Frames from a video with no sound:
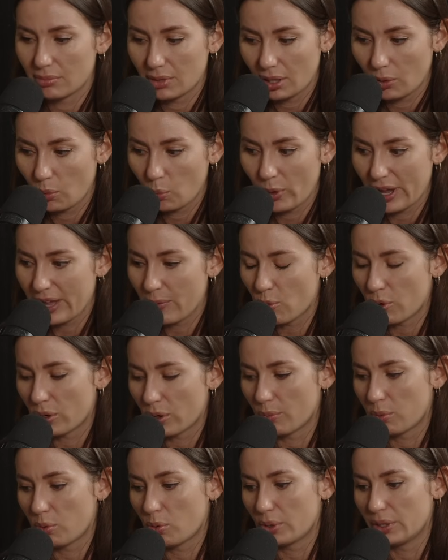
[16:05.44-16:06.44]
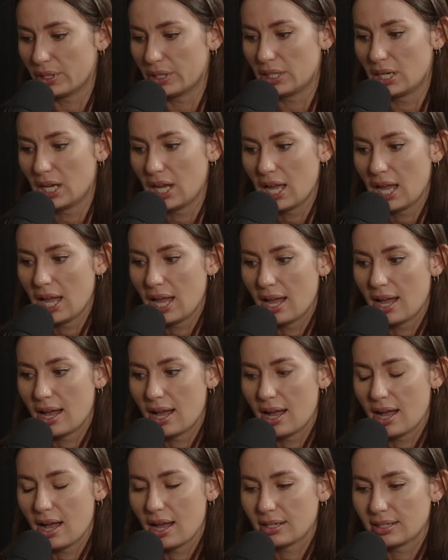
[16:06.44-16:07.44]
way more important.
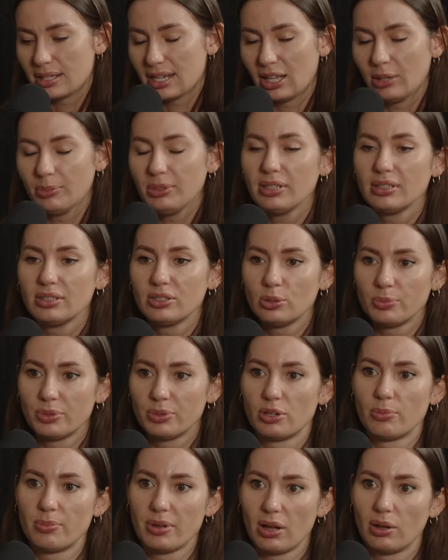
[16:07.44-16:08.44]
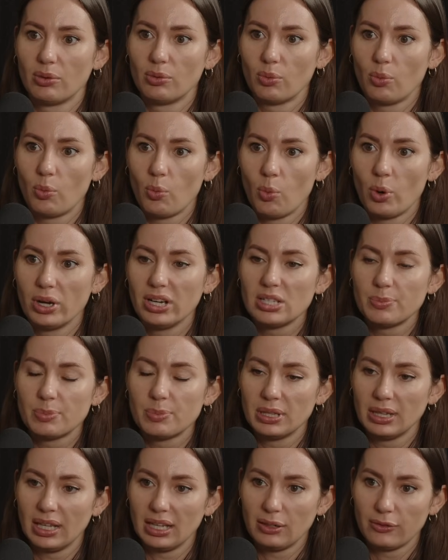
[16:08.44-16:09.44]
Tell me a little bit about what it's
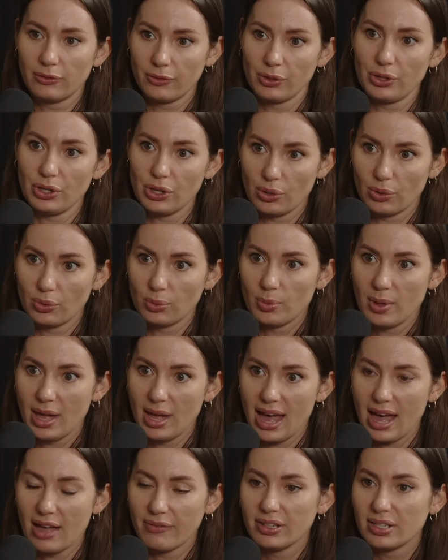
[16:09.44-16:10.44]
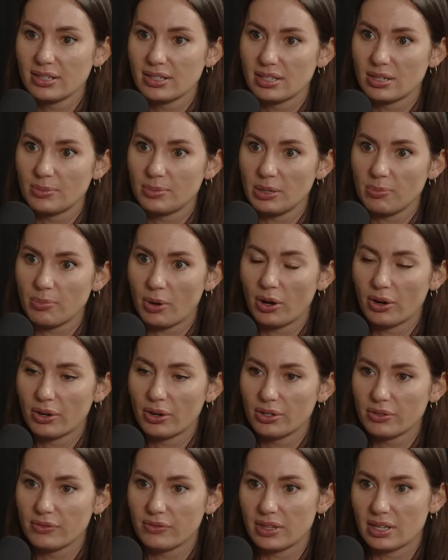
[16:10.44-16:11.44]
been like for you, having to be
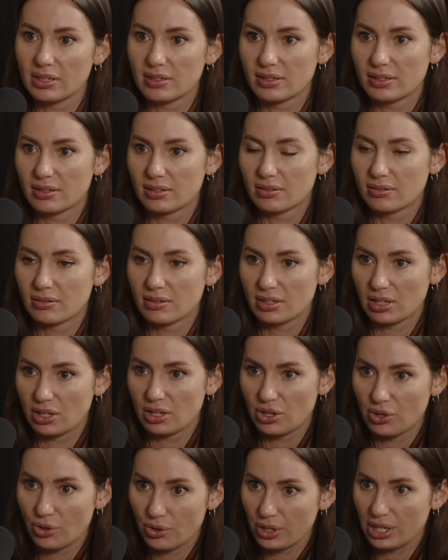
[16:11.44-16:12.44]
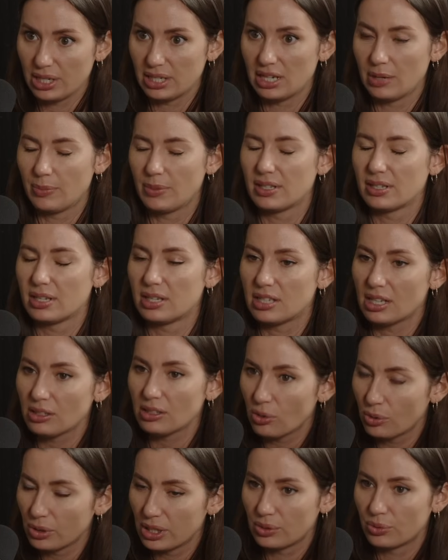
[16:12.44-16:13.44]
part of this security team, this Kitat
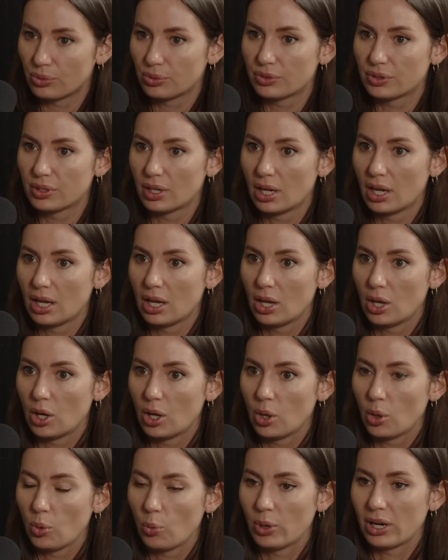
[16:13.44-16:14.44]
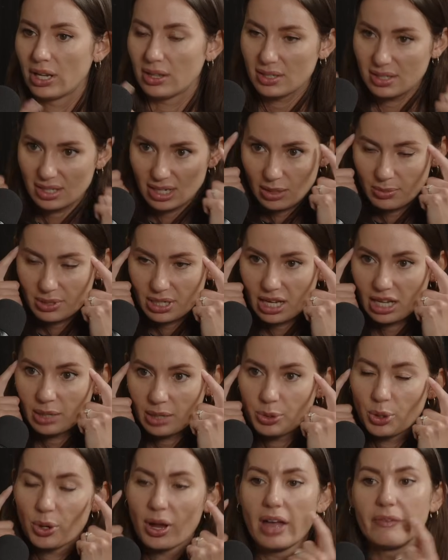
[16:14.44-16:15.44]
Konenut, when at the same time
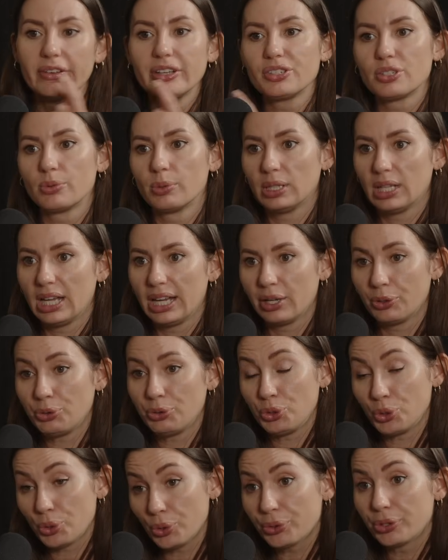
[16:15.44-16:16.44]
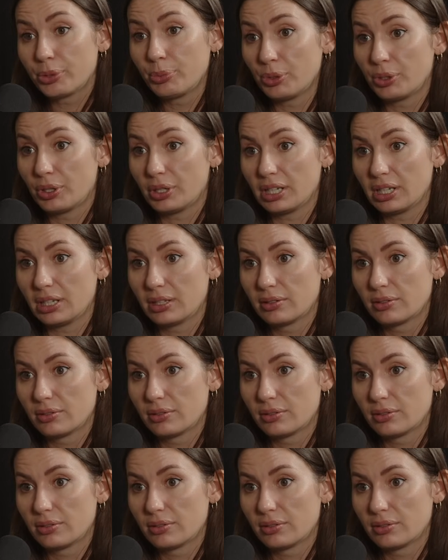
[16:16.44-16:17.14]
you're having to rely on your community